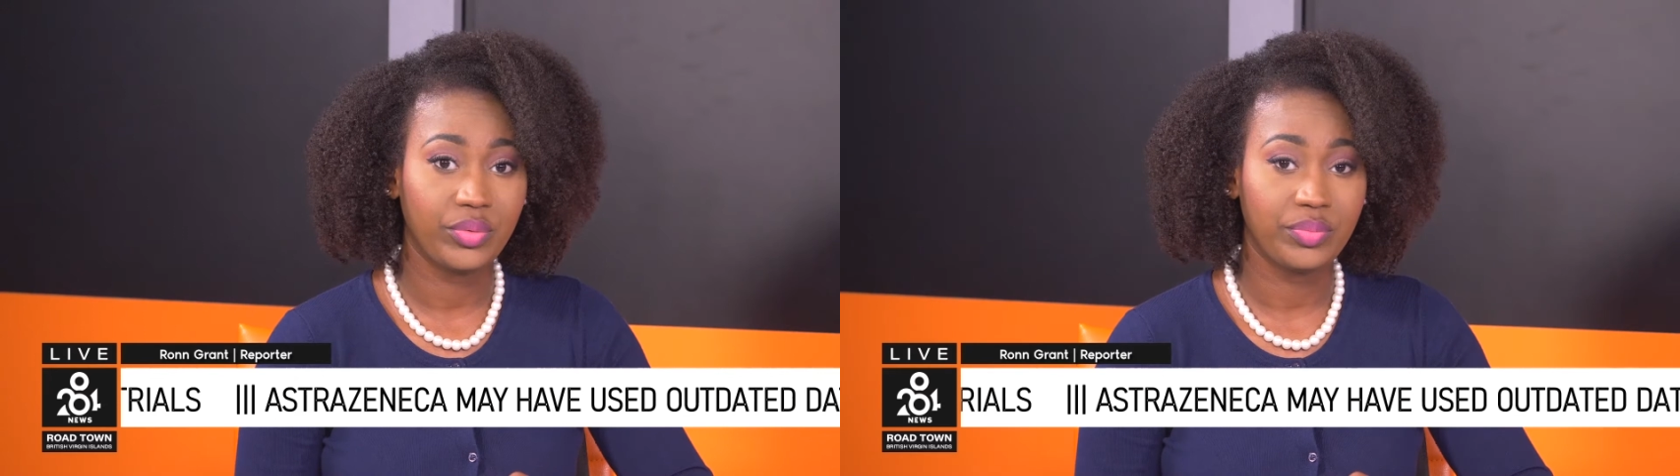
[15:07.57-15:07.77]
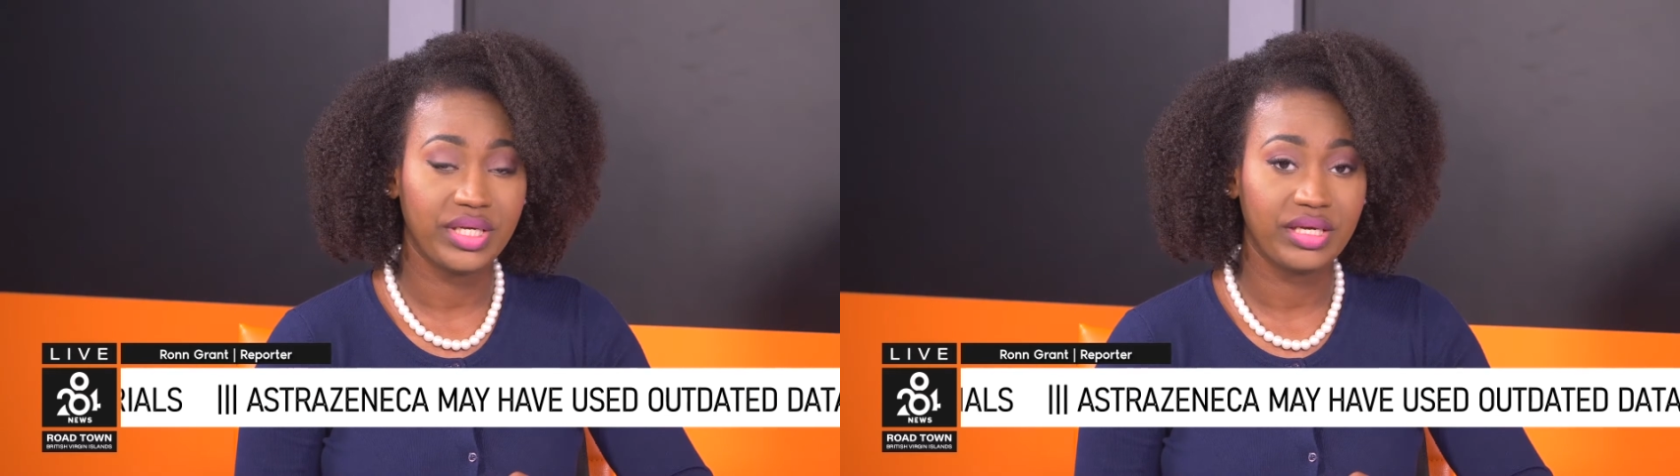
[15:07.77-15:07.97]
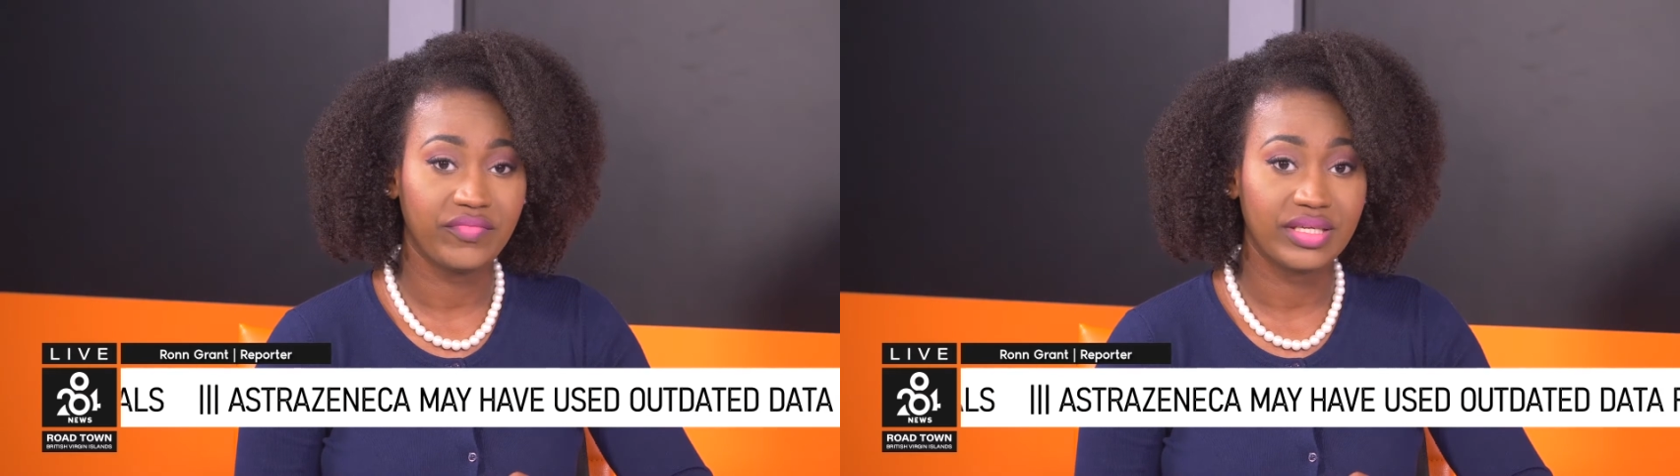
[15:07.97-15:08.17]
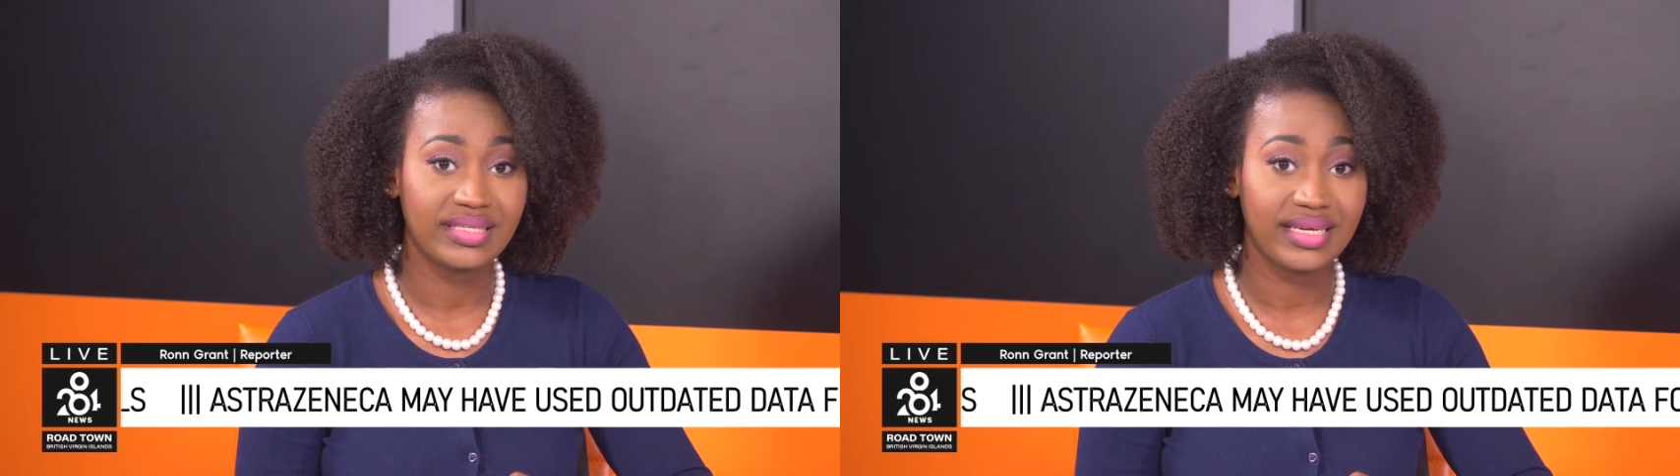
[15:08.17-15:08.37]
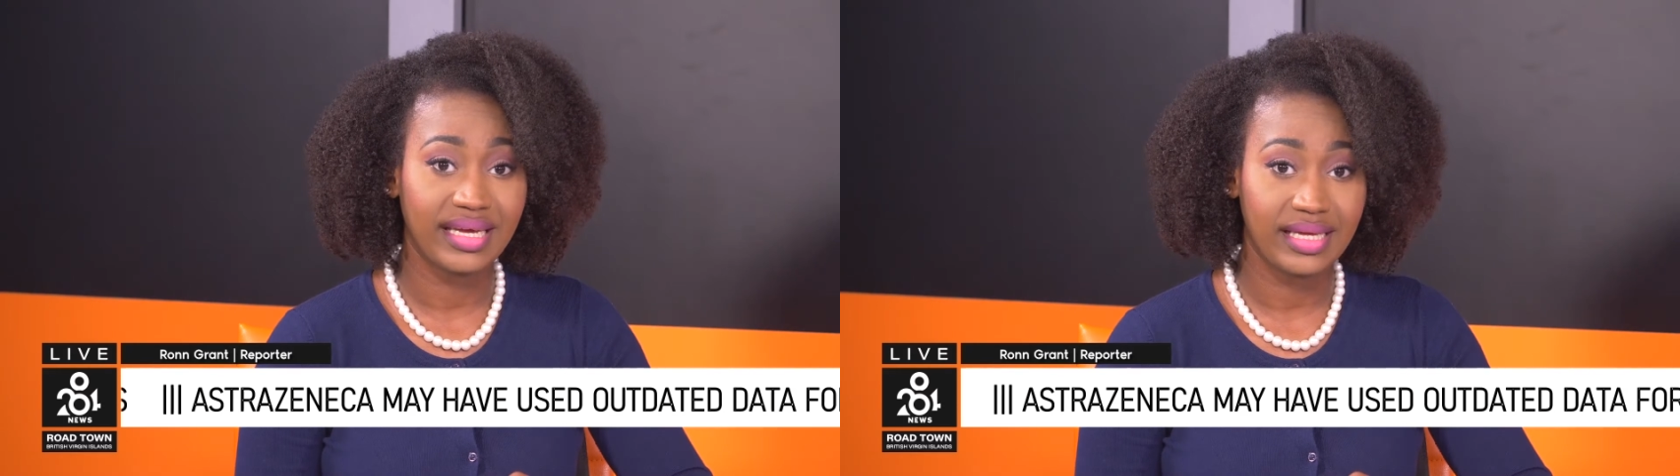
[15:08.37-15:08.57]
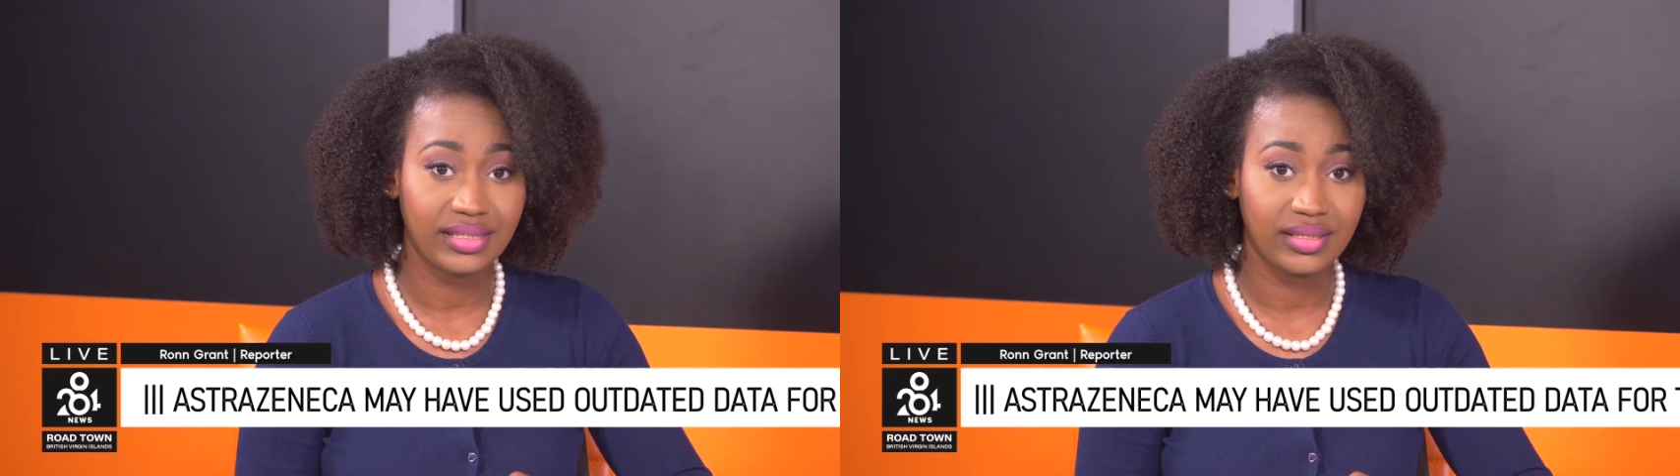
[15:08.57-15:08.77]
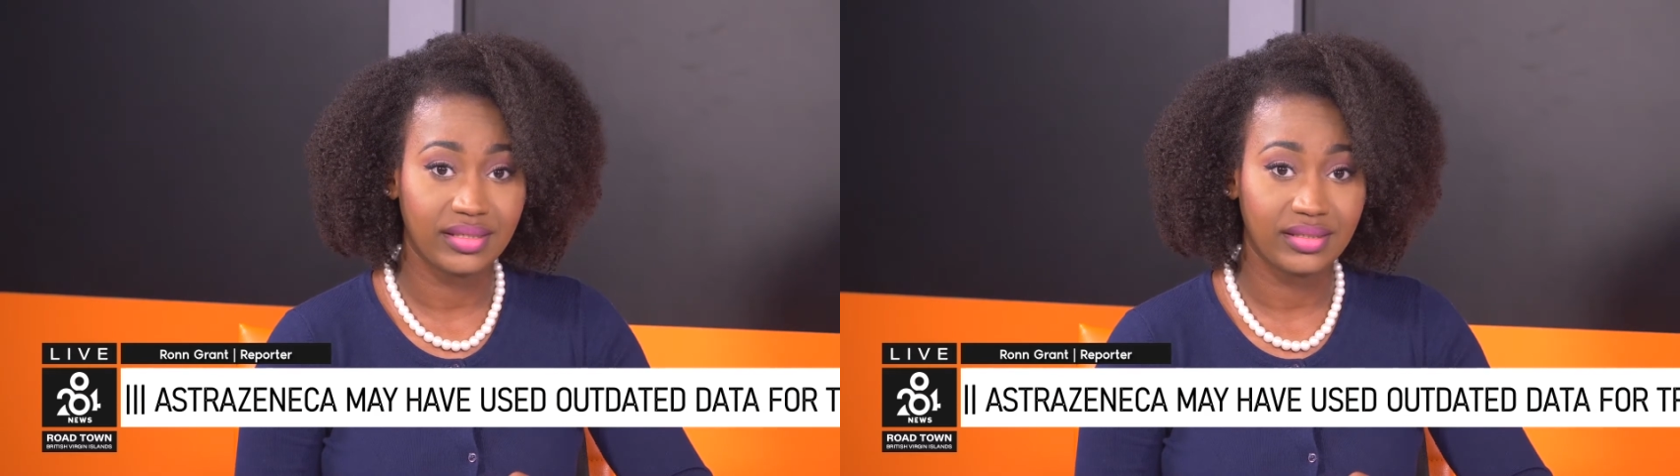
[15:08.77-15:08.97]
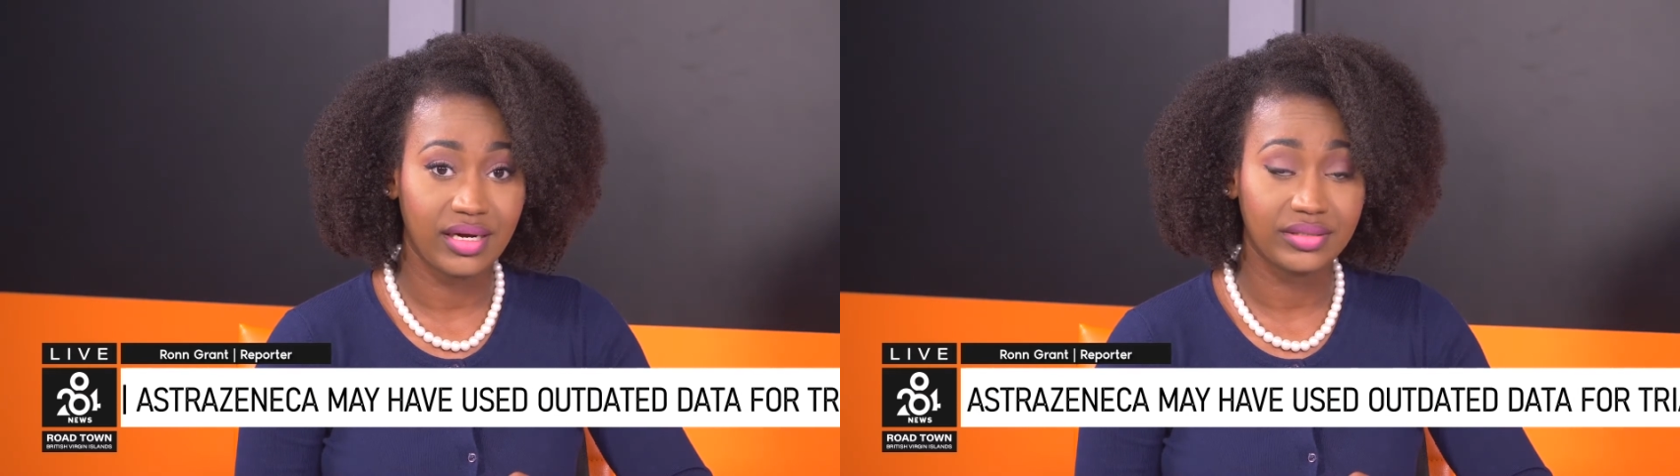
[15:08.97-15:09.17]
will be given to Canada.